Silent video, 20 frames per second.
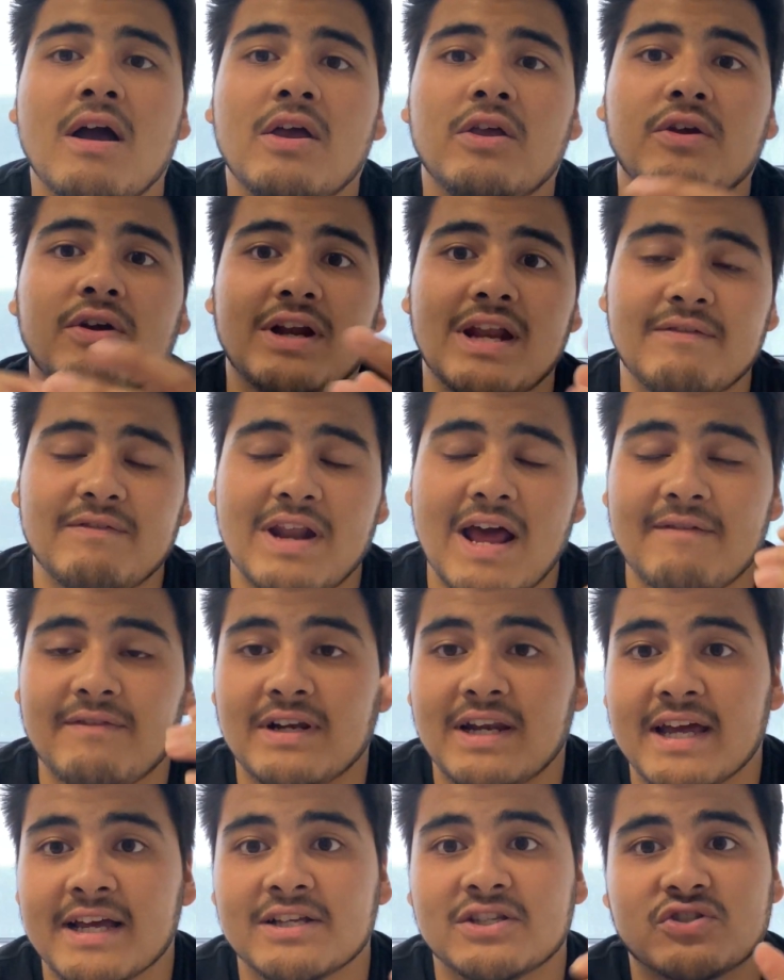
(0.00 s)
You can even have a
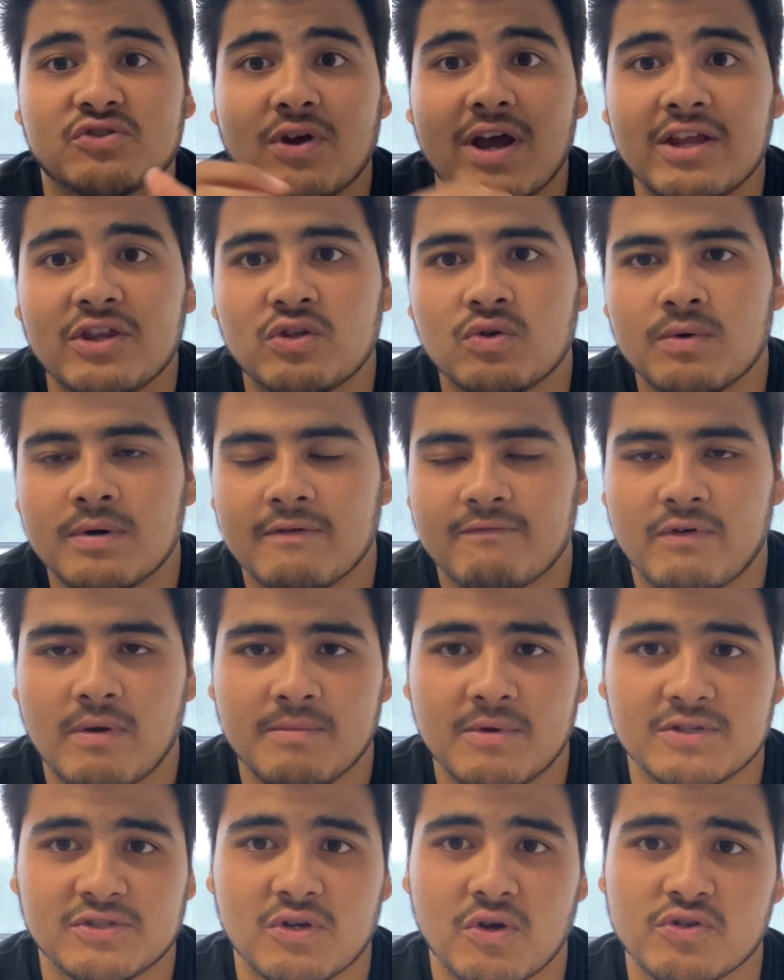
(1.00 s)
link straight to it from
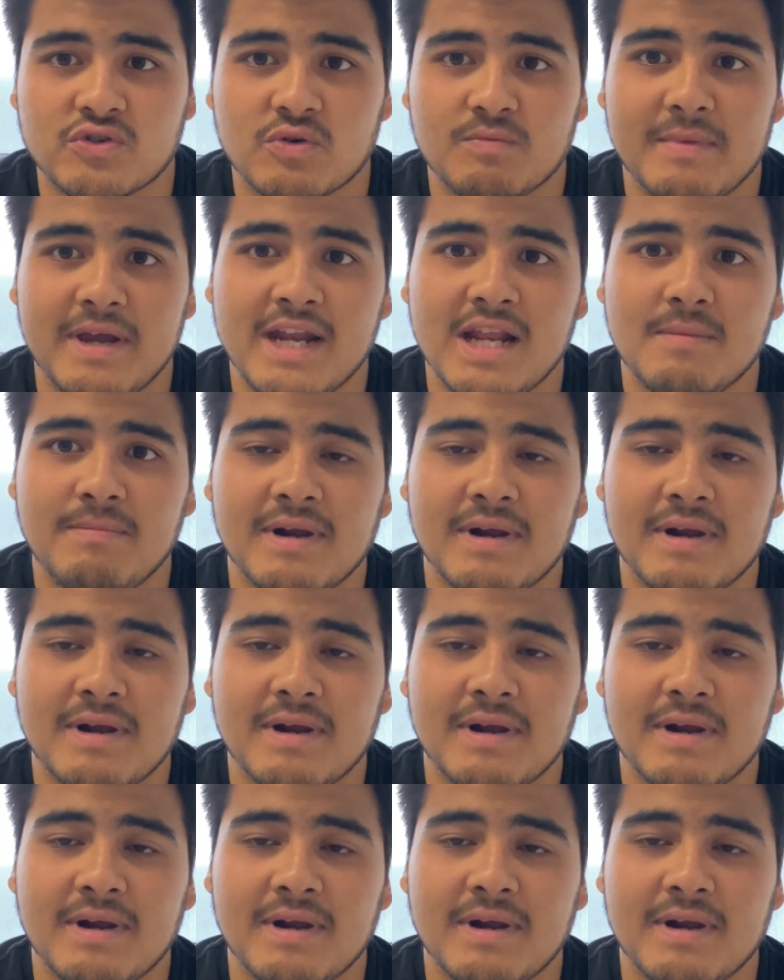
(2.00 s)
your social media